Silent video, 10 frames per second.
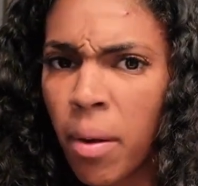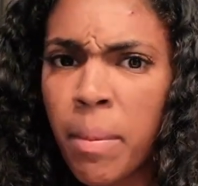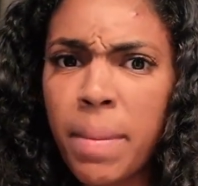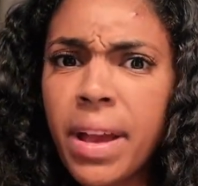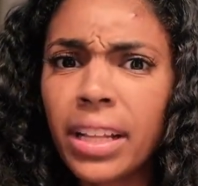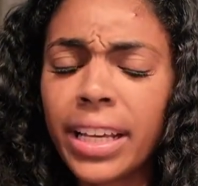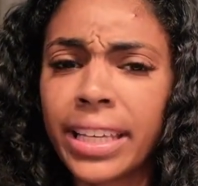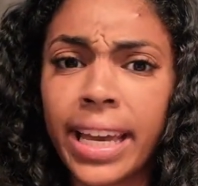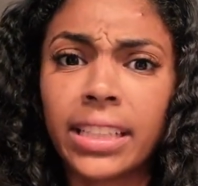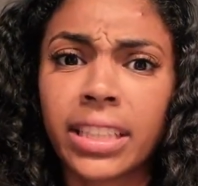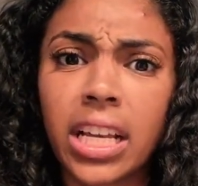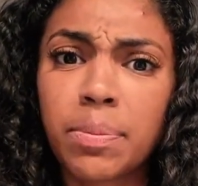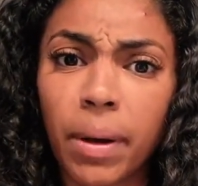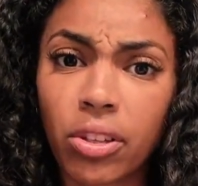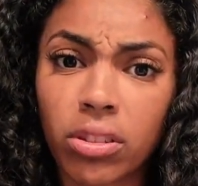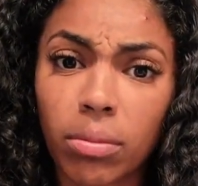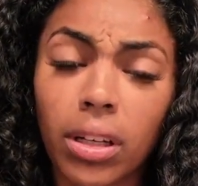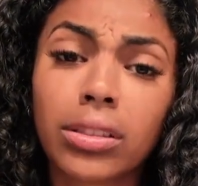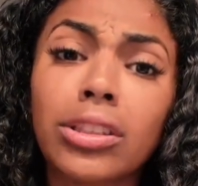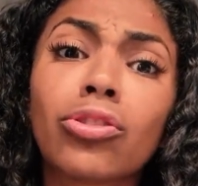Maybe I like gain taste buds or something,
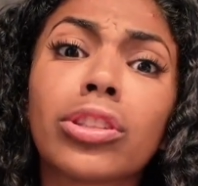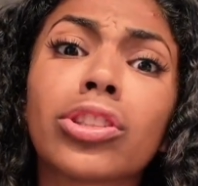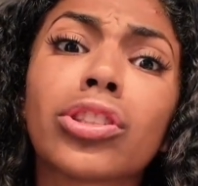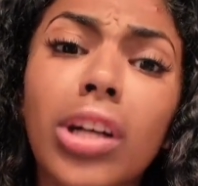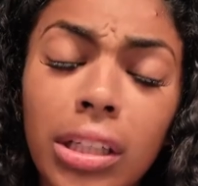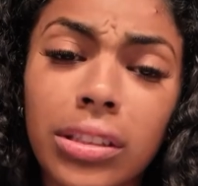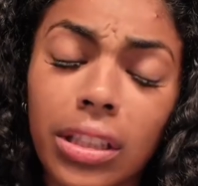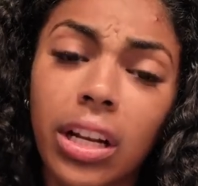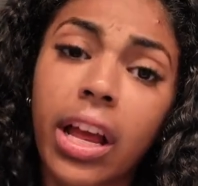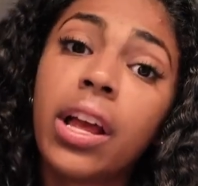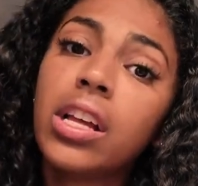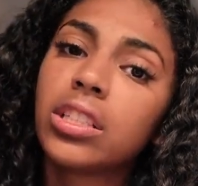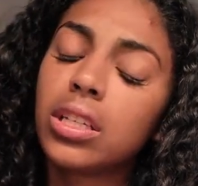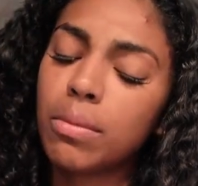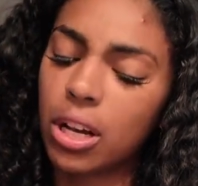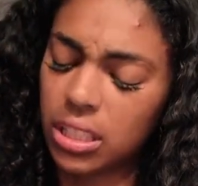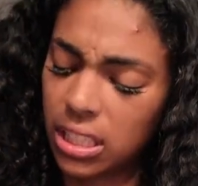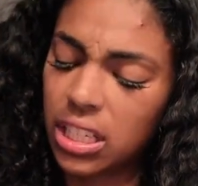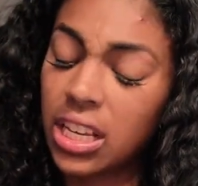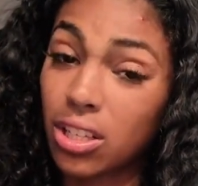because these are disgusting today. Sea moss
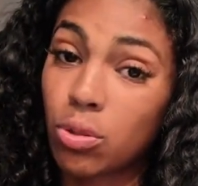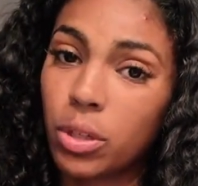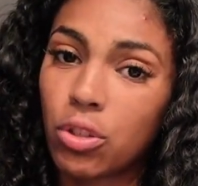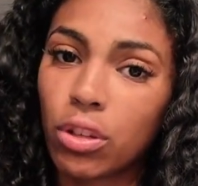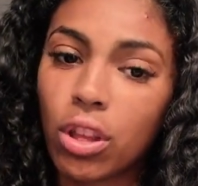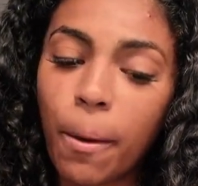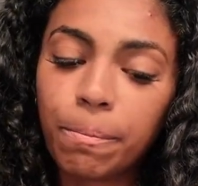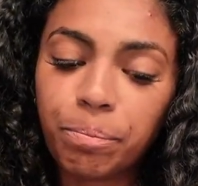is a sweet treat though.